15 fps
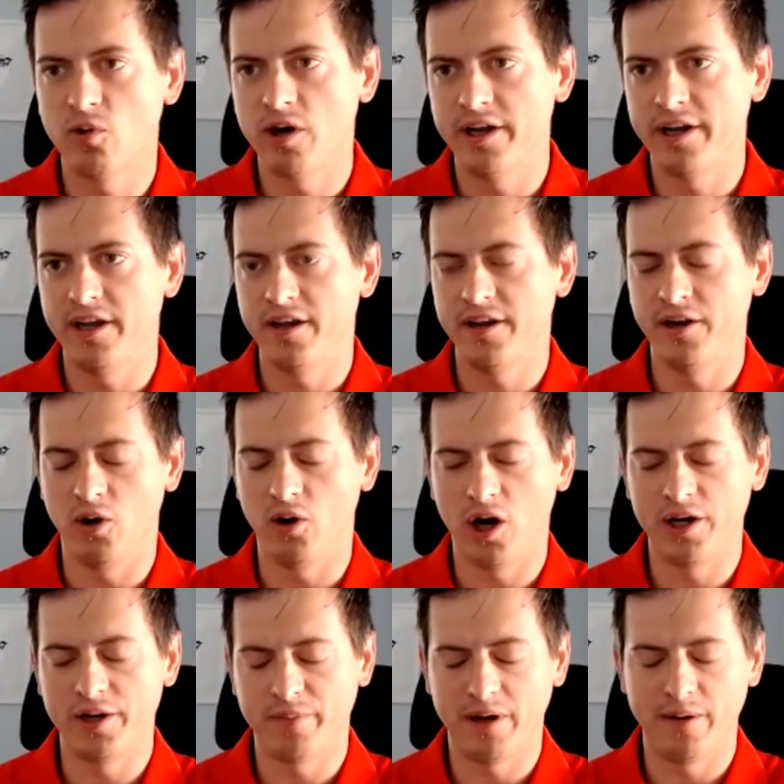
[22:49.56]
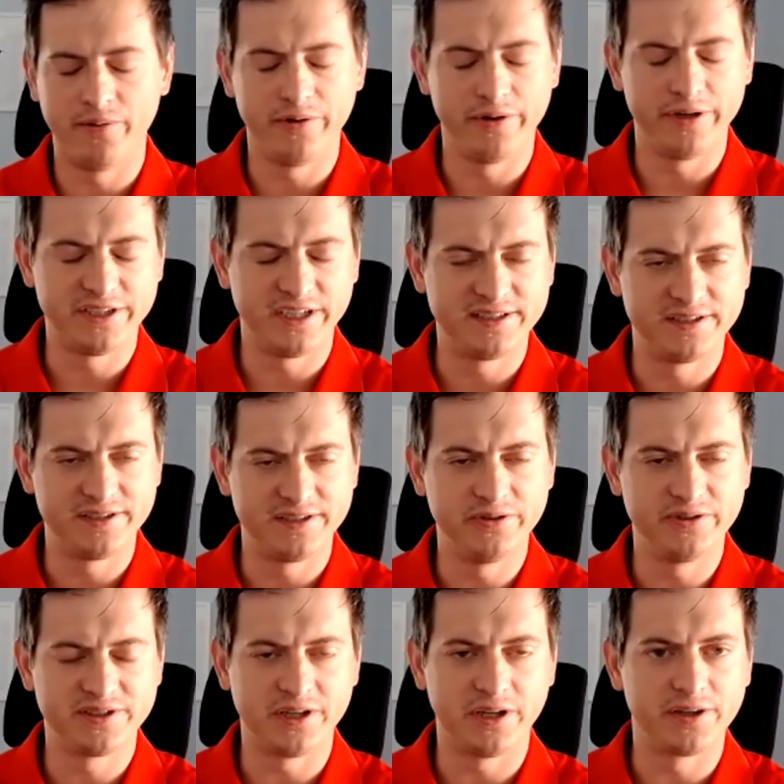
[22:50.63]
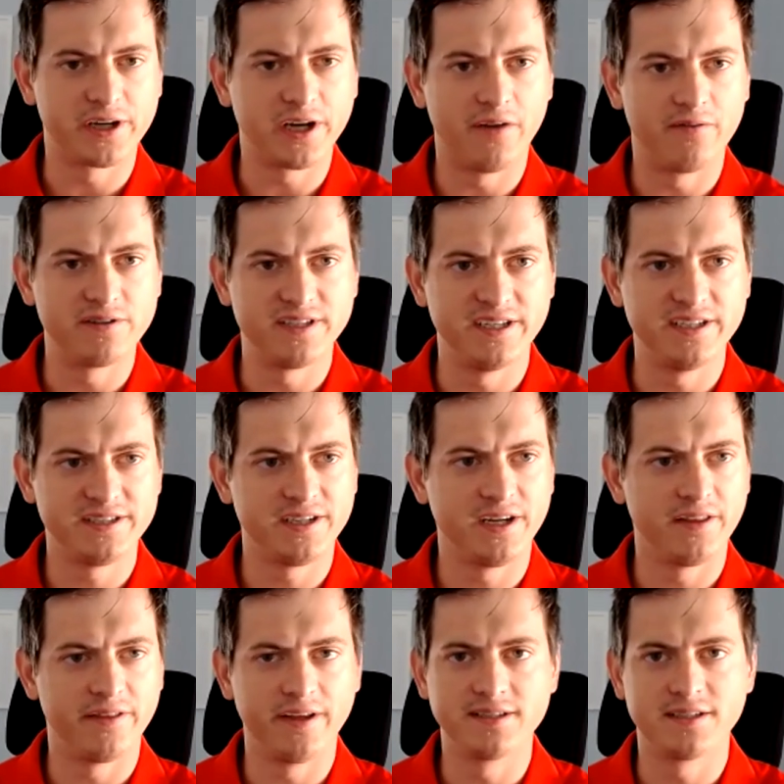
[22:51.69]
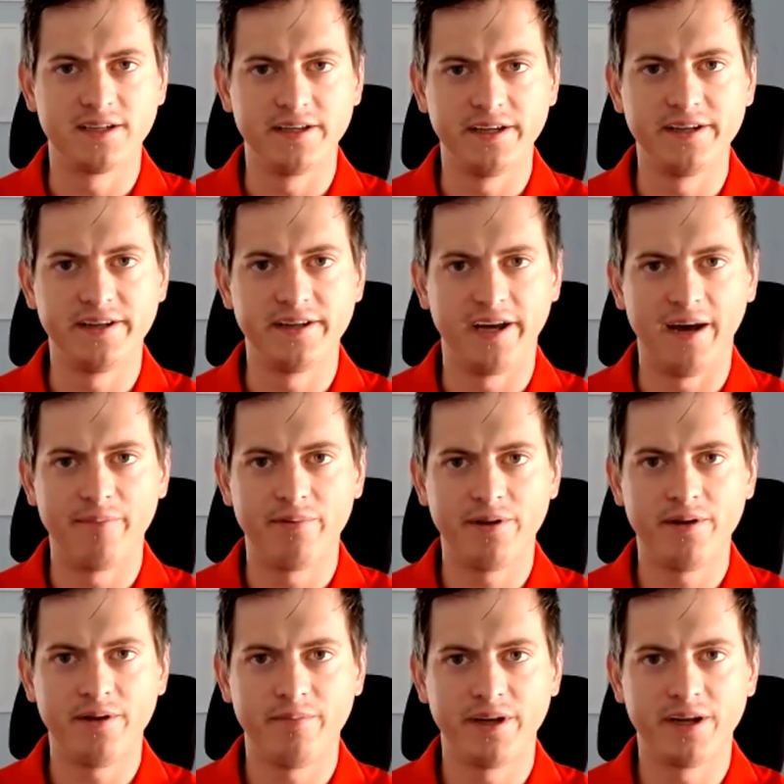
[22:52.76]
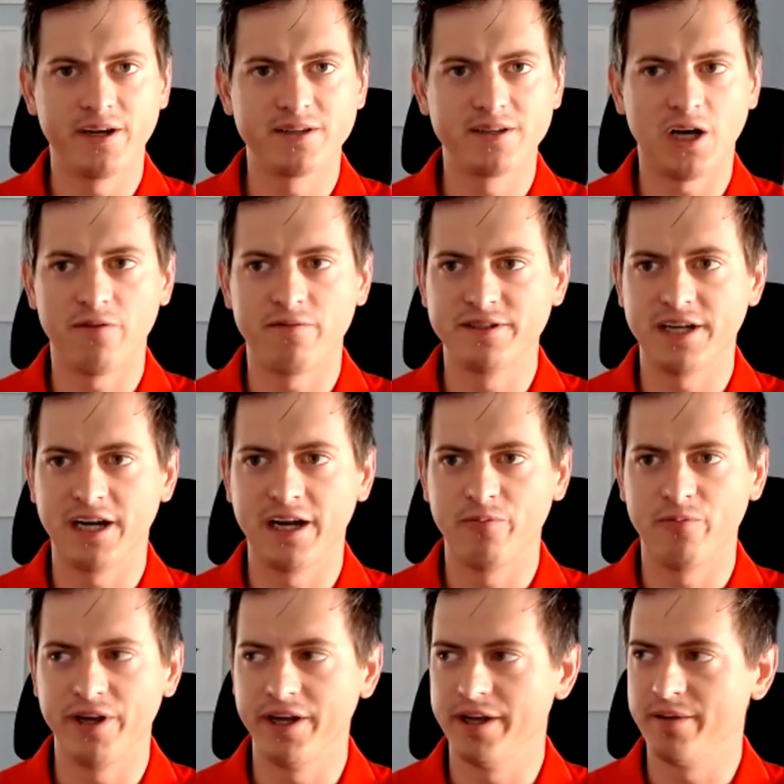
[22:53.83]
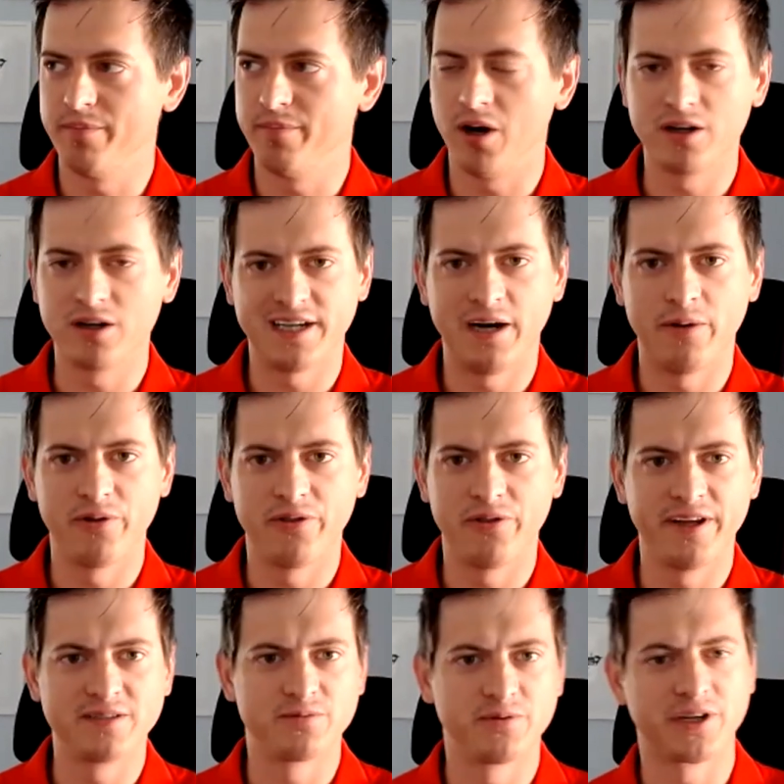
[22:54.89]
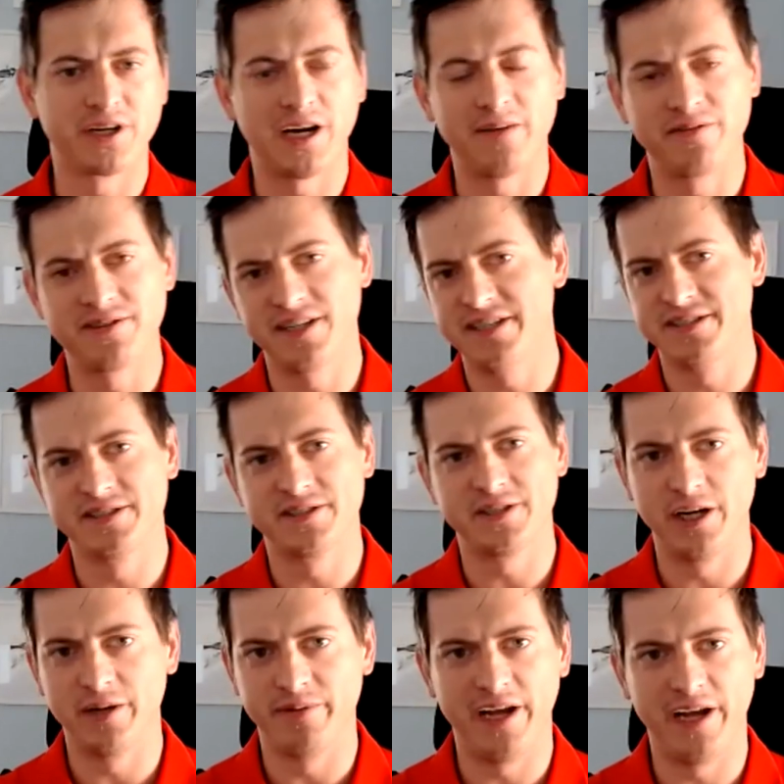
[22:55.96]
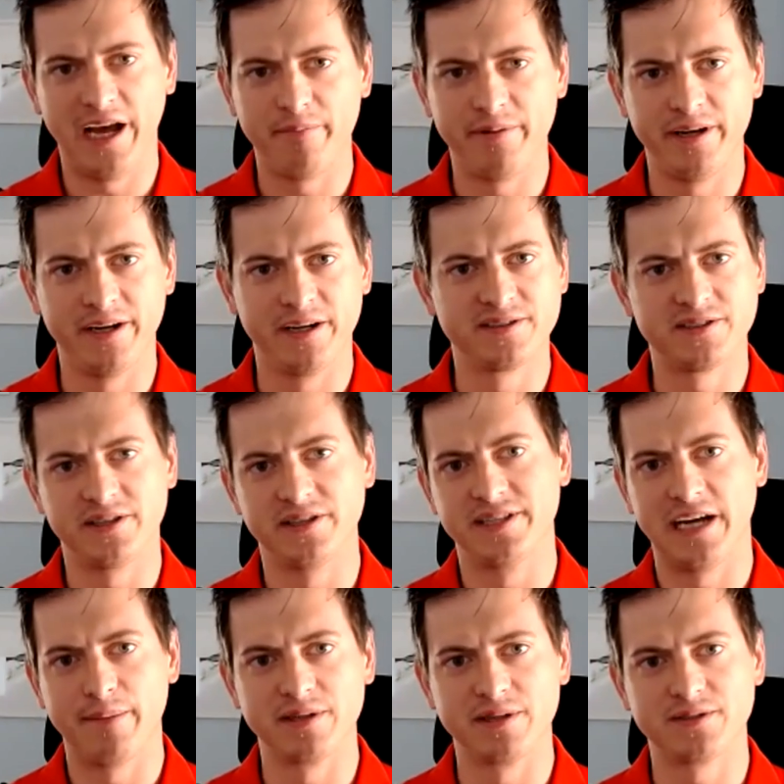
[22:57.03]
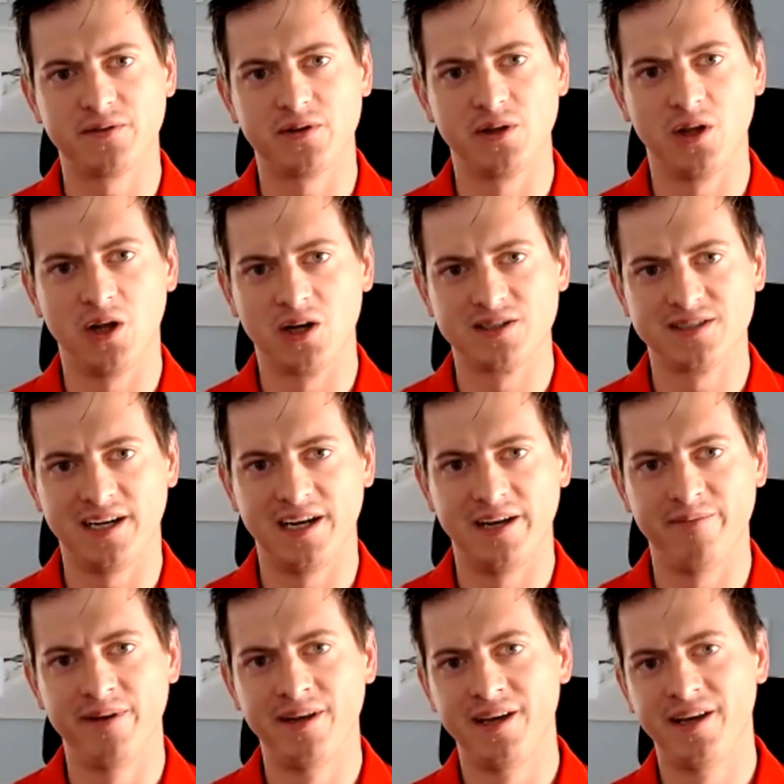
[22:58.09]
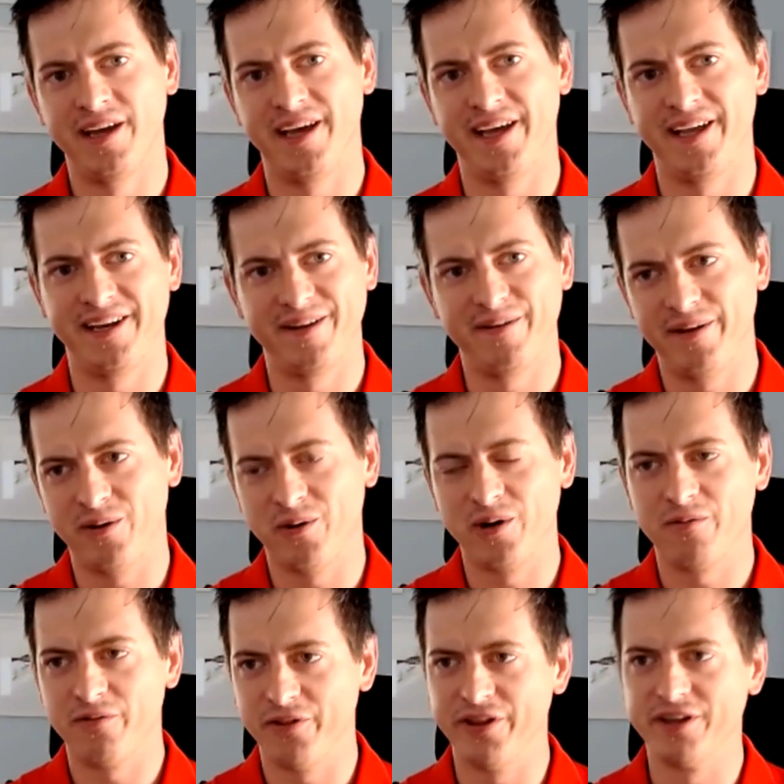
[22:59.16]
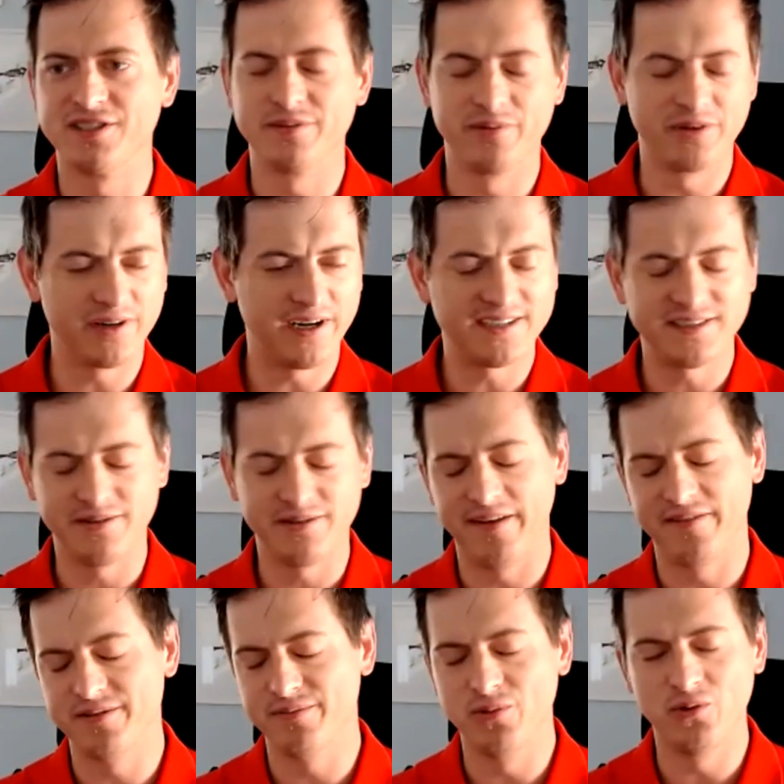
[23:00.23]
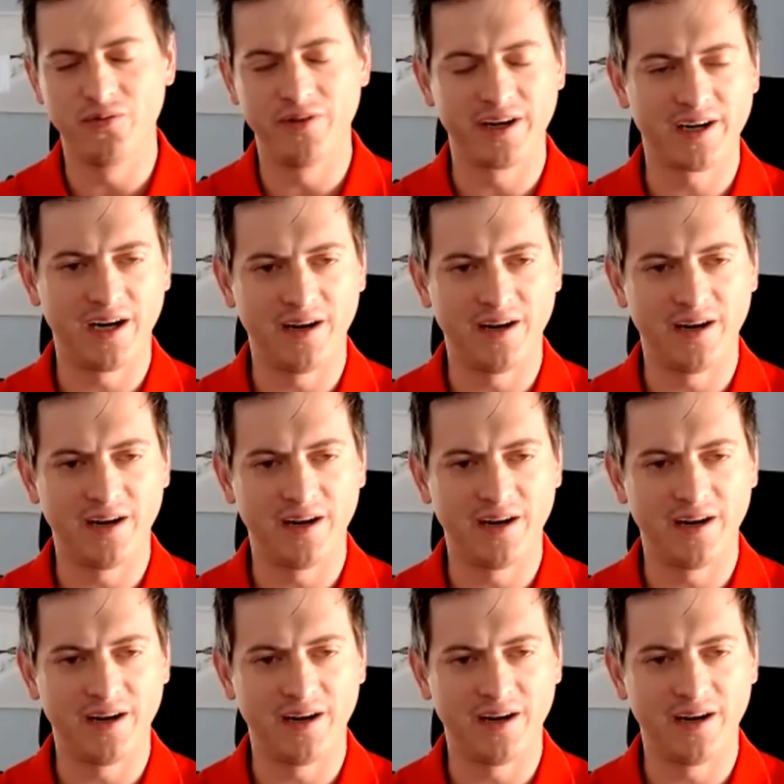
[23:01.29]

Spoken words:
what our department really tries to do, is start the conversation on things that need to happen, because oftentimes we get bogged down with things where the conversation's already been happening on certain topics for a long time. And in order for things to progress, you have to move that